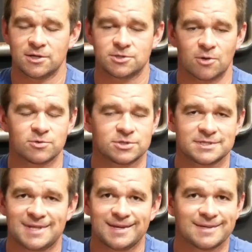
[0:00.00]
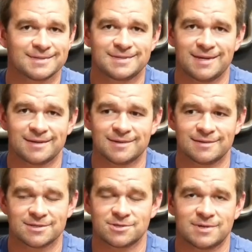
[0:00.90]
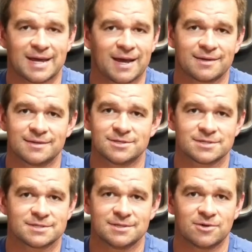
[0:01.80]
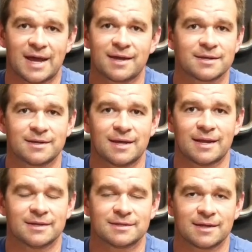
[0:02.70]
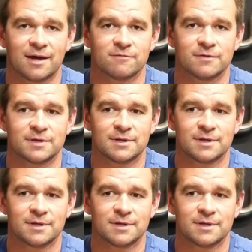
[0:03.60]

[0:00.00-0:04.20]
Don't just take it to take it, because you're not going to get anything out of it.